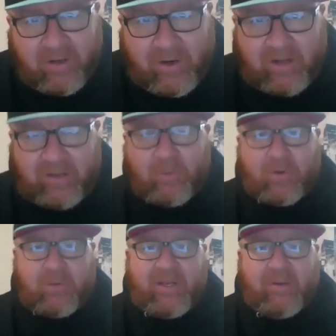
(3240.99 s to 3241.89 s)
know how you
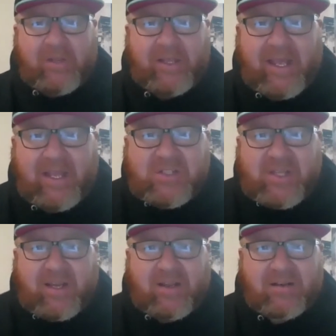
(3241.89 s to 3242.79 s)
want me to engage
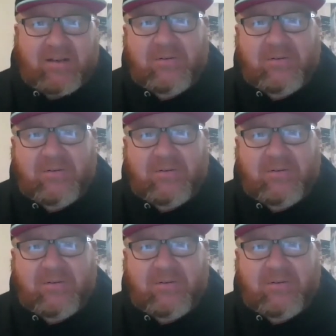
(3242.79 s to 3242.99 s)
that.